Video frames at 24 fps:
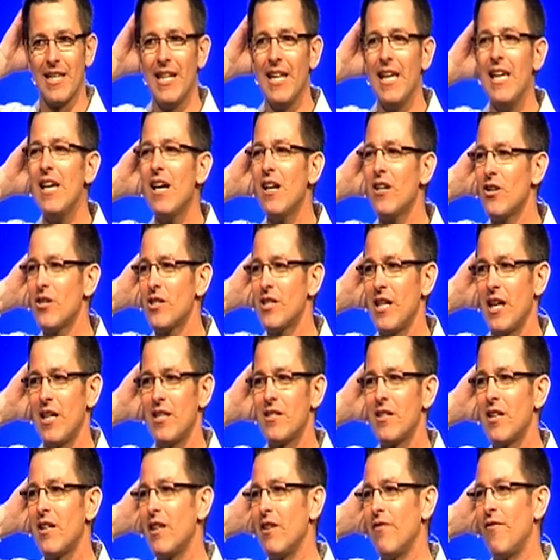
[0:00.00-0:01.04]
He understands
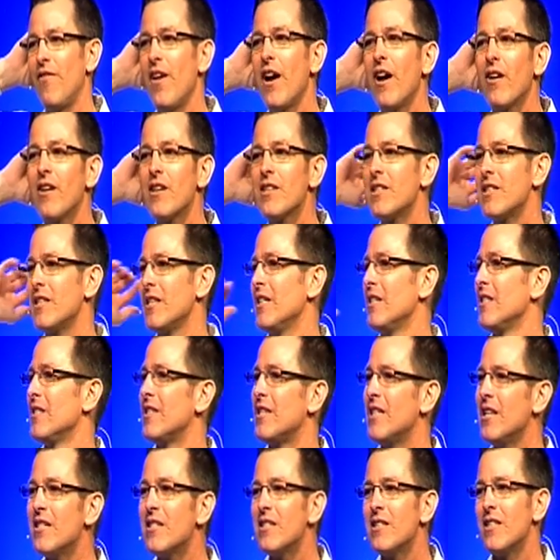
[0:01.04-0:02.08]
that the Pharisees,
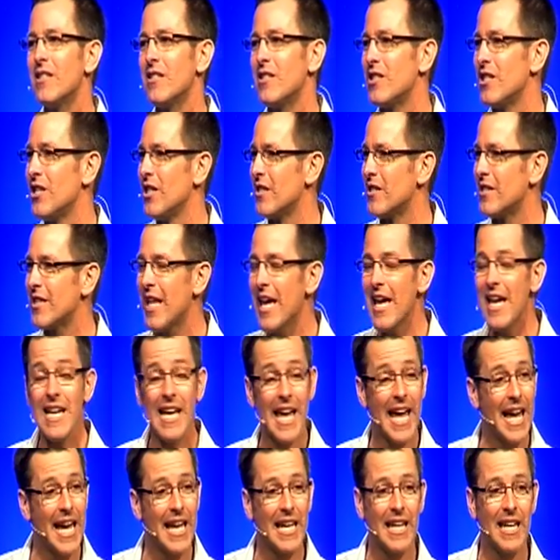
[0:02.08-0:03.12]
they
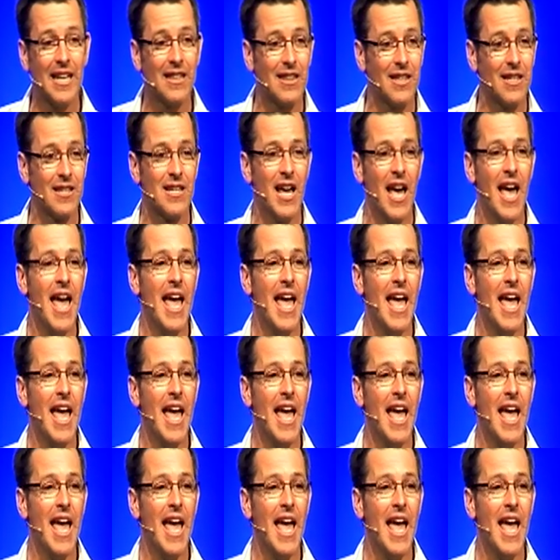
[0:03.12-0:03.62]
can't get this.